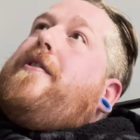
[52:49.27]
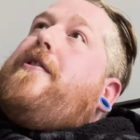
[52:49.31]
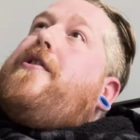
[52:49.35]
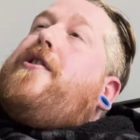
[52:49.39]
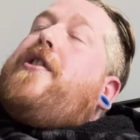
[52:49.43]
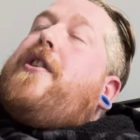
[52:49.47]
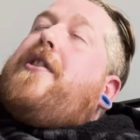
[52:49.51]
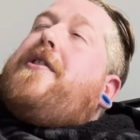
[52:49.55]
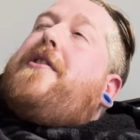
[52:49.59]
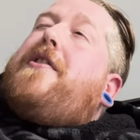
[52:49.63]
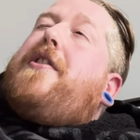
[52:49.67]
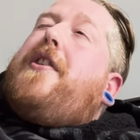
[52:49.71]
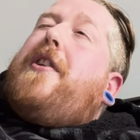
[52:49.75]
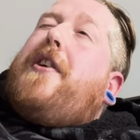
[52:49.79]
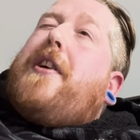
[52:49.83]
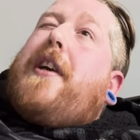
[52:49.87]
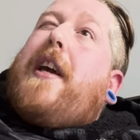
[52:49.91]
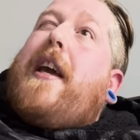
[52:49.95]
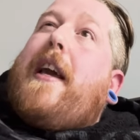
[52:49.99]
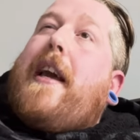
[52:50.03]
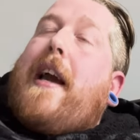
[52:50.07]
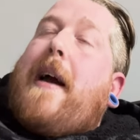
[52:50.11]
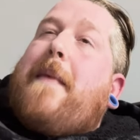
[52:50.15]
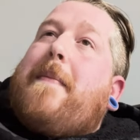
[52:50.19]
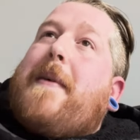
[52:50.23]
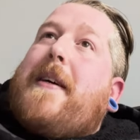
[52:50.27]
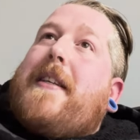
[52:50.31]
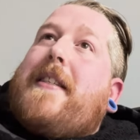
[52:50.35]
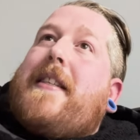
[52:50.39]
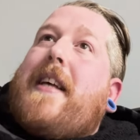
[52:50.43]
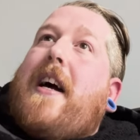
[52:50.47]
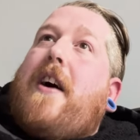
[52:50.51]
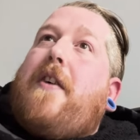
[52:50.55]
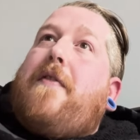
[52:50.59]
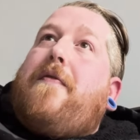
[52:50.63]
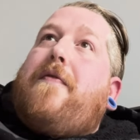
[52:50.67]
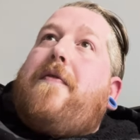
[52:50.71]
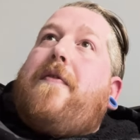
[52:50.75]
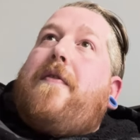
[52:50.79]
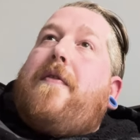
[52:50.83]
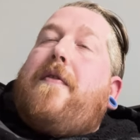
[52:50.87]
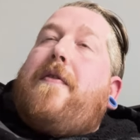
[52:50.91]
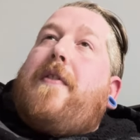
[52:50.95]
just looking at myself,